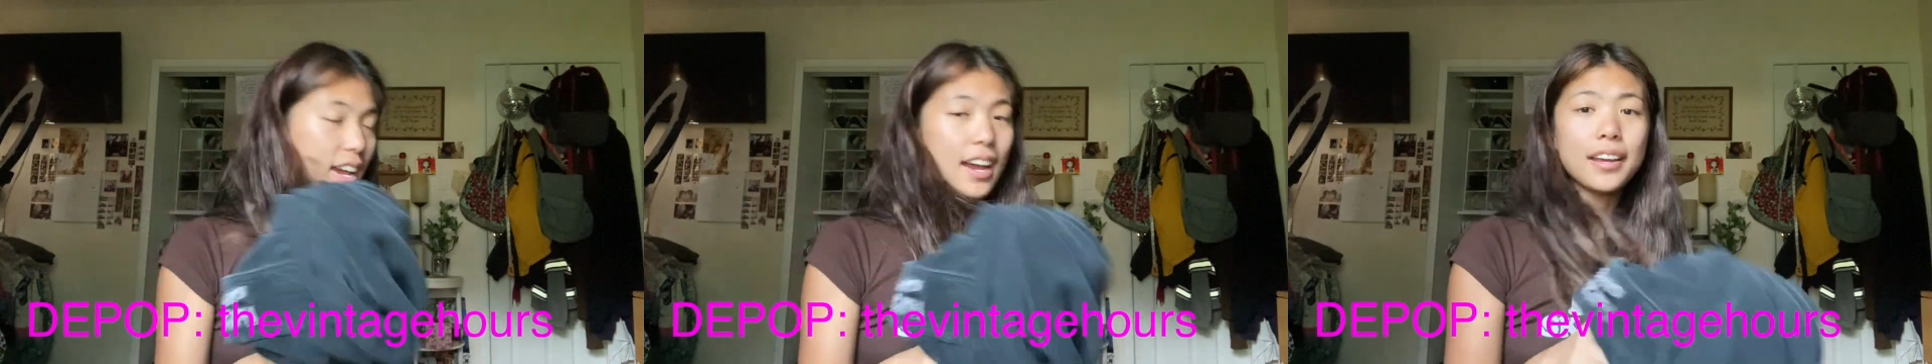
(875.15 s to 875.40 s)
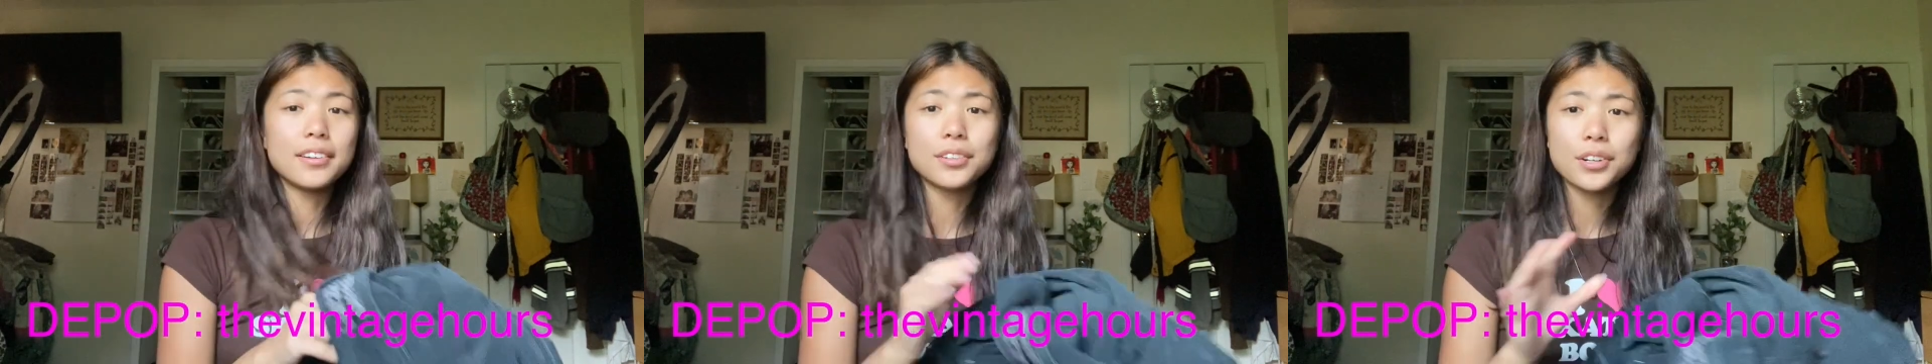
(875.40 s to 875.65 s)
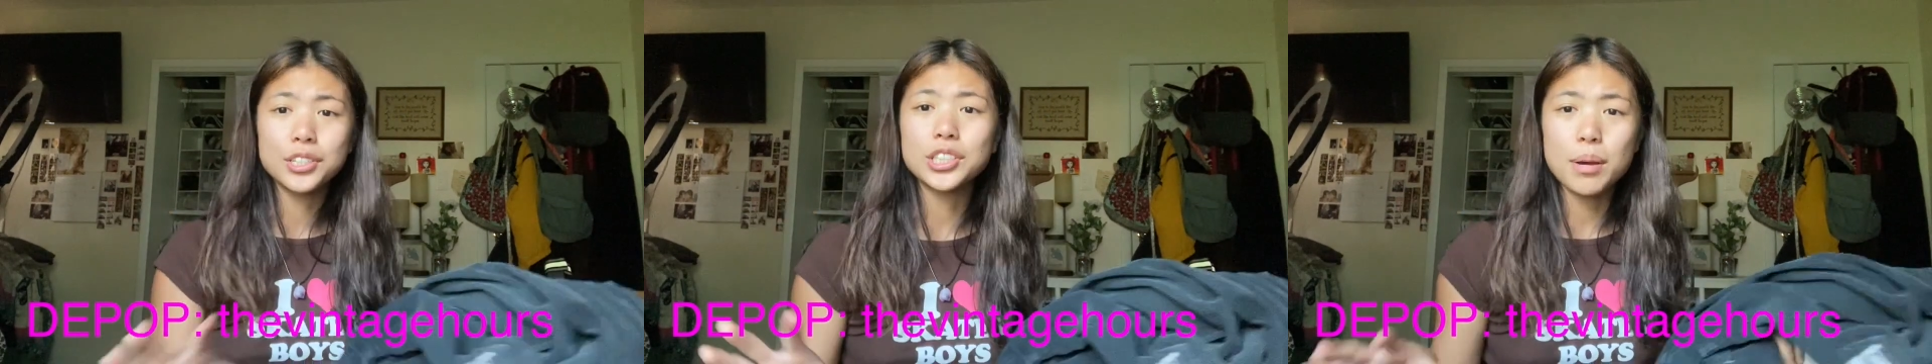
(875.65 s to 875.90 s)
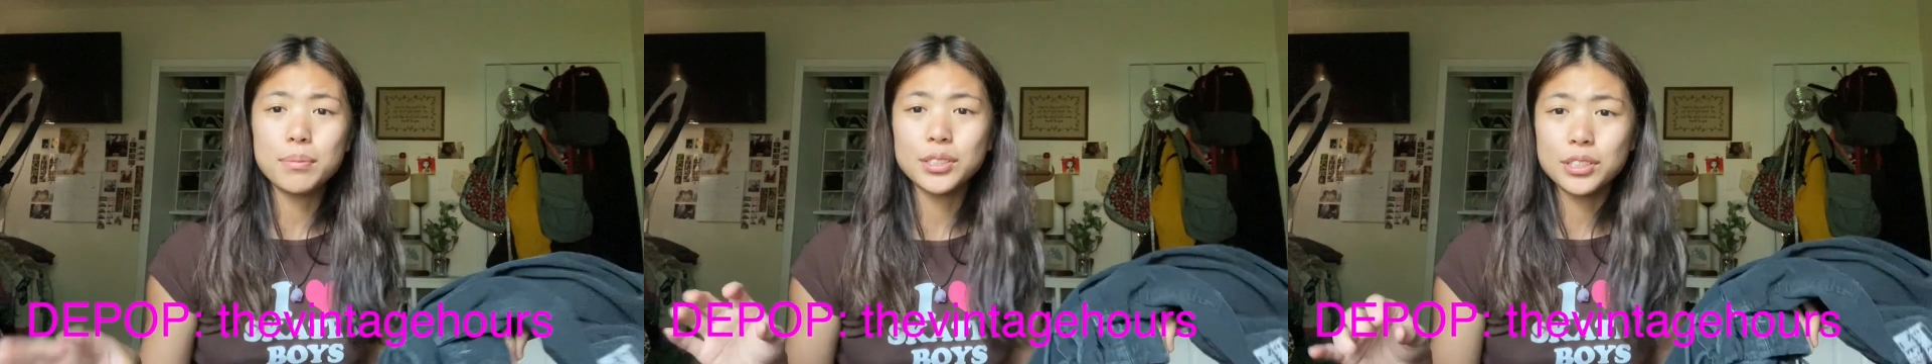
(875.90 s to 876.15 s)
and her
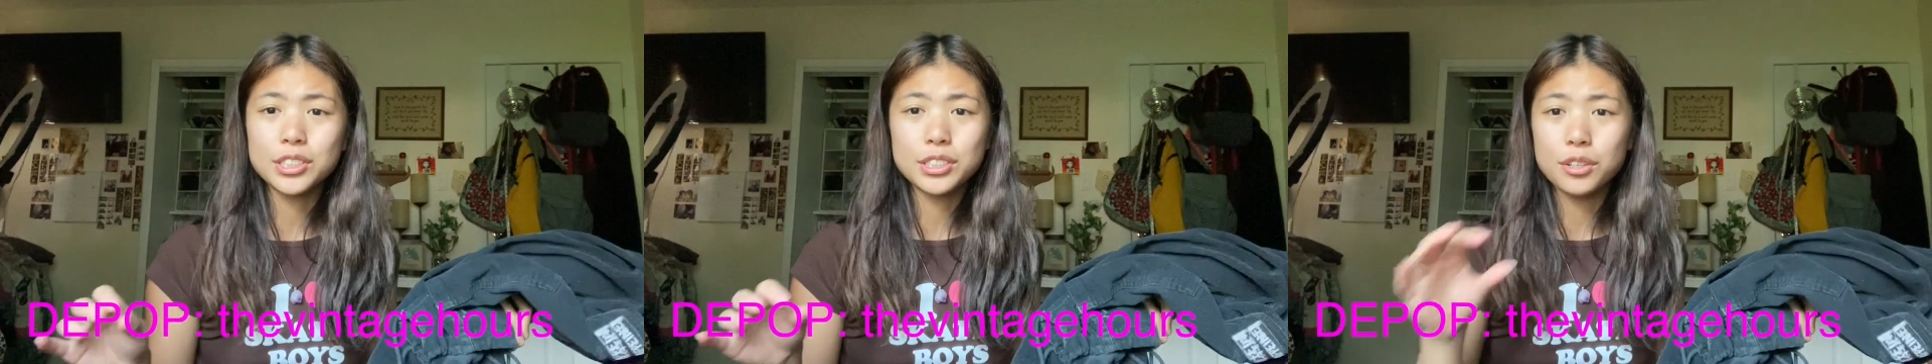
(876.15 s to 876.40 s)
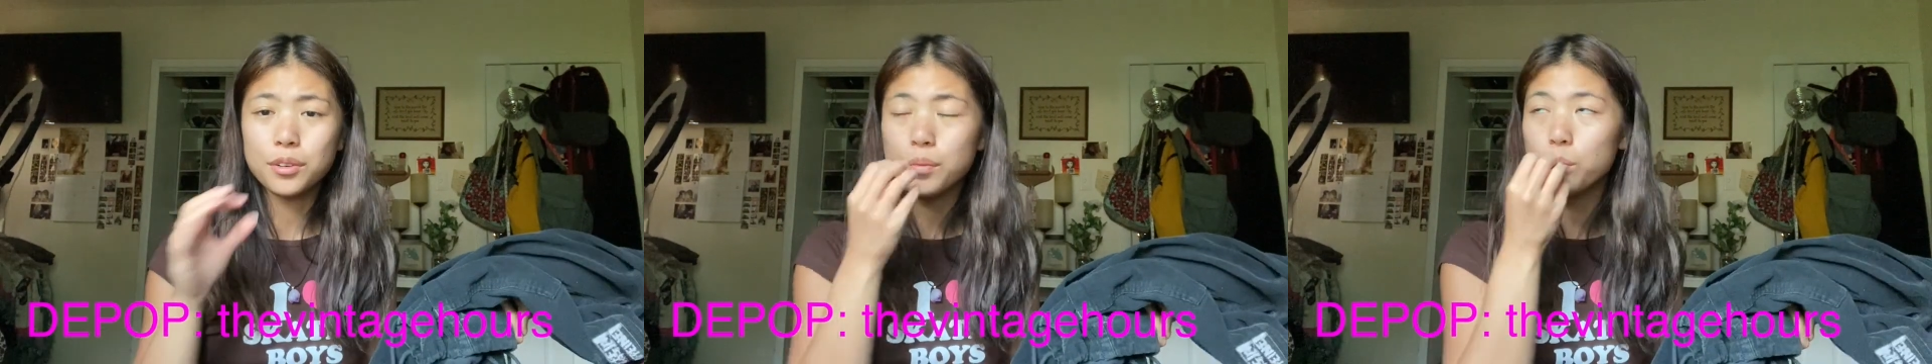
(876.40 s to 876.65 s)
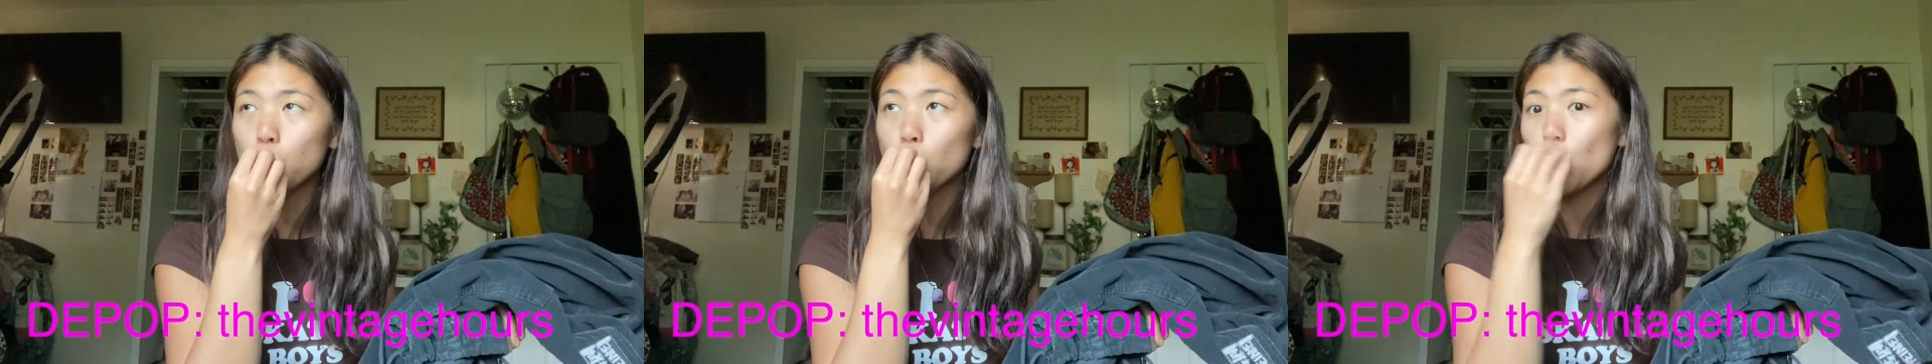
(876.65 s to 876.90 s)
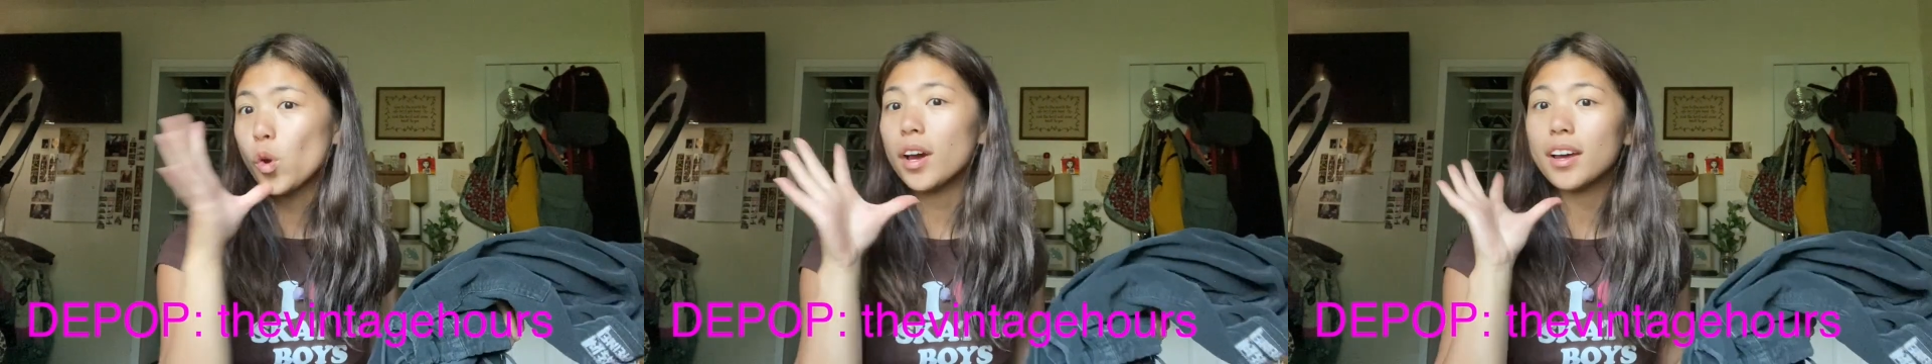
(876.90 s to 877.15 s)
shop is also
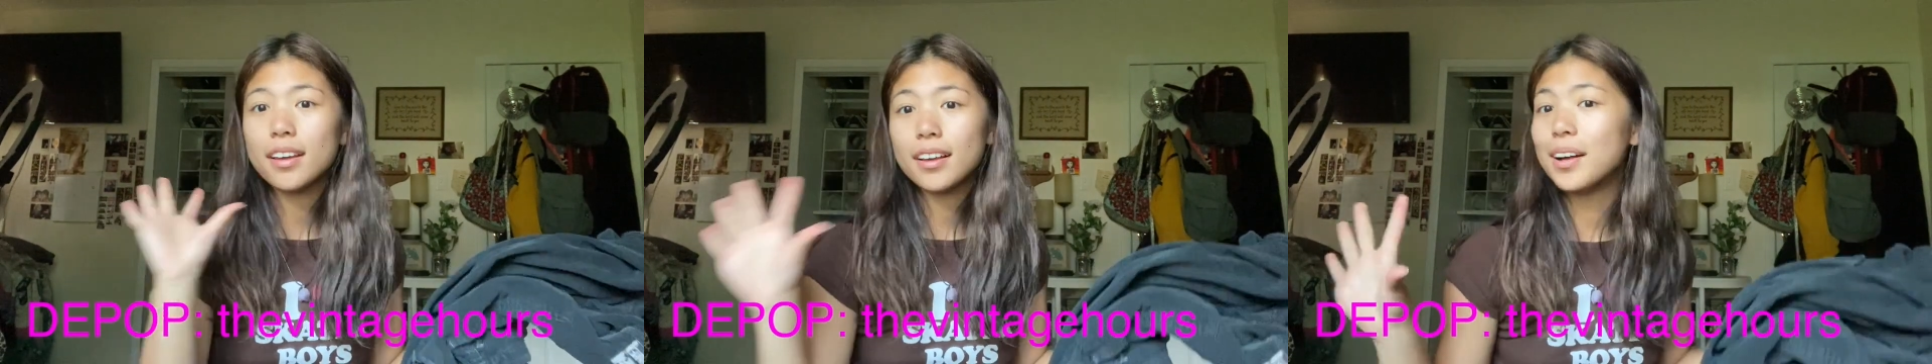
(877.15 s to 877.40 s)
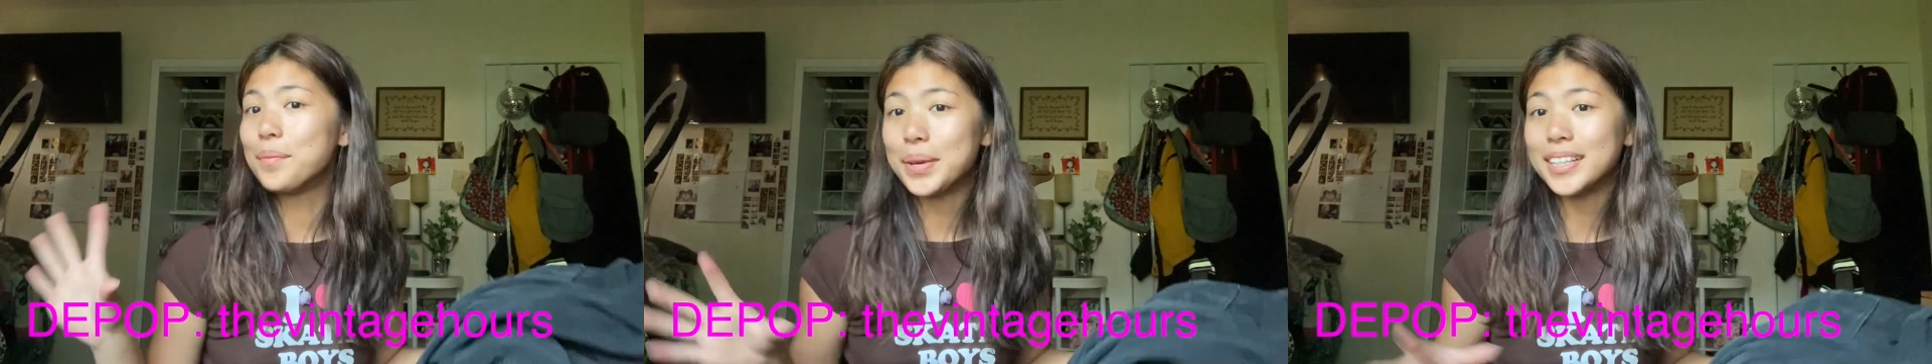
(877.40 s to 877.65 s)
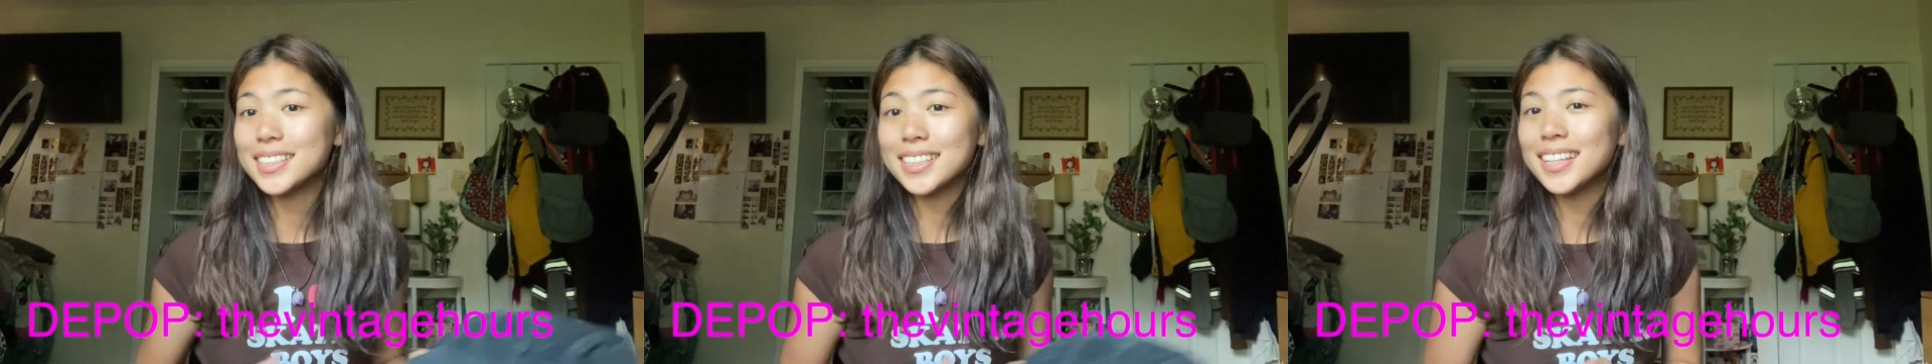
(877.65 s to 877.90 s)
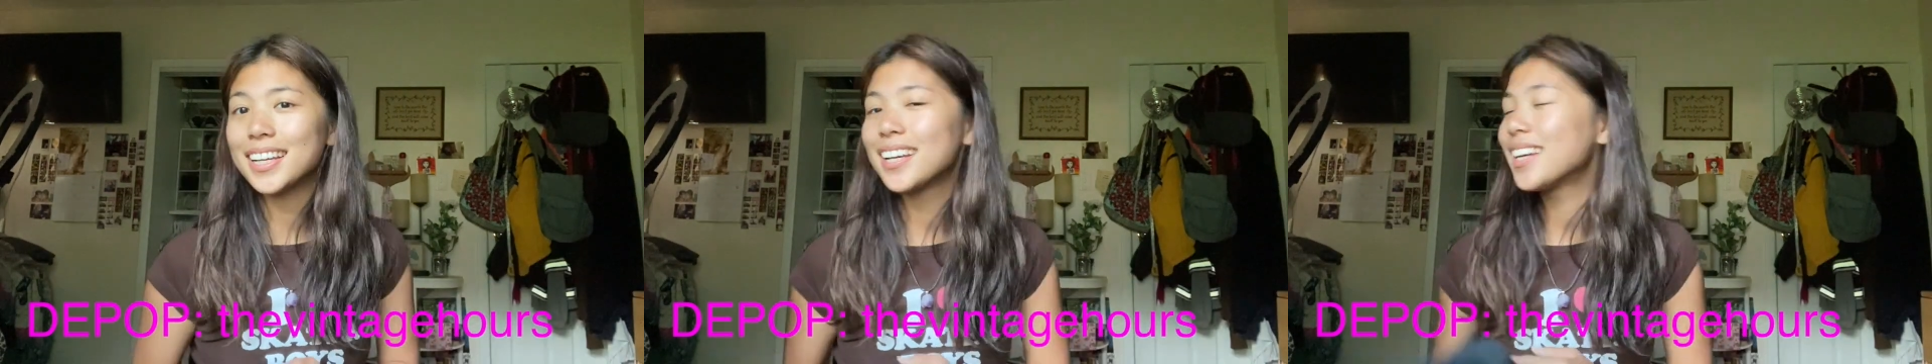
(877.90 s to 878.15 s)
amazing.